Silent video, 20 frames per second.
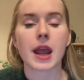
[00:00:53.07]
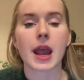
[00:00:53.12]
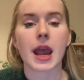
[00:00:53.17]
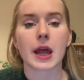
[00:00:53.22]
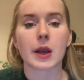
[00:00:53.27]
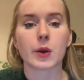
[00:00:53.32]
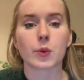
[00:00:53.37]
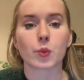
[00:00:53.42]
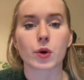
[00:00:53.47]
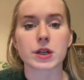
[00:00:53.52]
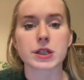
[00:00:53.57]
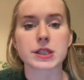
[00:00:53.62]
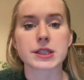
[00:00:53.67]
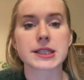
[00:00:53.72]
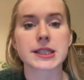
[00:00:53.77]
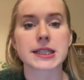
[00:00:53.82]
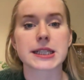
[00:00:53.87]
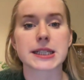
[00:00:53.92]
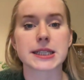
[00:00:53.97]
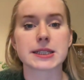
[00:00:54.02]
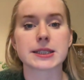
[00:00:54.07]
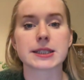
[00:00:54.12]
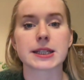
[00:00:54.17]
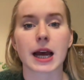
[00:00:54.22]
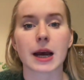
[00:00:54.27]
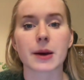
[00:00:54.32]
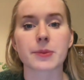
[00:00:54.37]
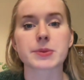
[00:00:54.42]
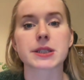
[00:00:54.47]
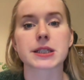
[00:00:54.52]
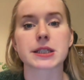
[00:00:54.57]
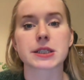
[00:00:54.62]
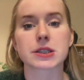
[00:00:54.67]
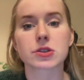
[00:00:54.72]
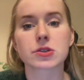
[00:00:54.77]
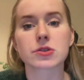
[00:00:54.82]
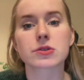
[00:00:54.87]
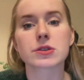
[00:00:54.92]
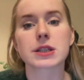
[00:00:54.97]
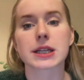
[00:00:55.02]
and once he tapped
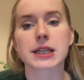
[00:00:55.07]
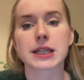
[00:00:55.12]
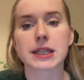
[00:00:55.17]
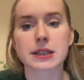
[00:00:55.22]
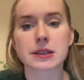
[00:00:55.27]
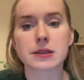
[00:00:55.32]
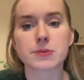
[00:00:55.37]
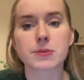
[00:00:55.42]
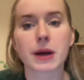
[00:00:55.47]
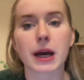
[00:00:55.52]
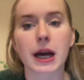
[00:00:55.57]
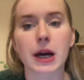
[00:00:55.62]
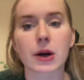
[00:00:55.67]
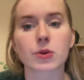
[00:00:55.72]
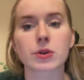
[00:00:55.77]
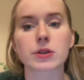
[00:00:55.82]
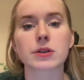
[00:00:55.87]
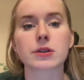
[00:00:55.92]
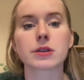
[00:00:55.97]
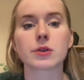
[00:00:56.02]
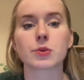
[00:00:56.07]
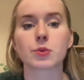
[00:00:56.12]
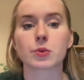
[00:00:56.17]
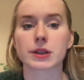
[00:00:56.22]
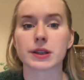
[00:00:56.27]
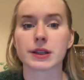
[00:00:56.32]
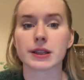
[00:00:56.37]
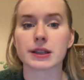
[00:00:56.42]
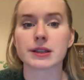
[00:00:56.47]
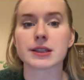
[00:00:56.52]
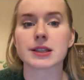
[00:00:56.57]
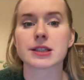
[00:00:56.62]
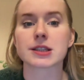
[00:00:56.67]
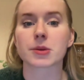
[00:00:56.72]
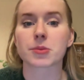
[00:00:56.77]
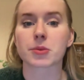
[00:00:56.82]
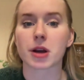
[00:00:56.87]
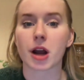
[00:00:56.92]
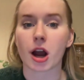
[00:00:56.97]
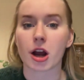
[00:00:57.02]
into the hidden power within the
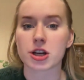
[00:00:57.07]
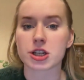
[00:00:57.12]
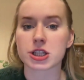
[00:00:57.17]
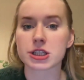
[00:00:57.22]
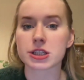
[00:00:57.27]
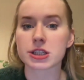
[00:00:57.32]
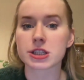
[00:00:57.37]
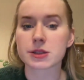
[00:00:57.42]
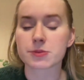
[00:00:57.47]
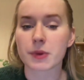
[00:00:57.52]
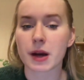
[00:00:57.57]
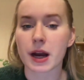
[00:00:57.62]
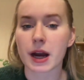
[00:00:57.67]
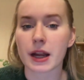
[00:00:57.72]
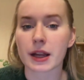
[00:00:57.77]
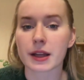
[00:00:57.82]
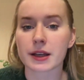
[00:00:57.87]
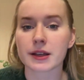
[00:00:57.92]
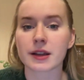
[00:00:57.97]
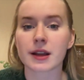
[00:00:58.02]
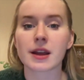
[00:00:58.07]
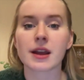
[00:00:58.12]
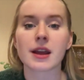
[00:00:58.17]
subconscious mind,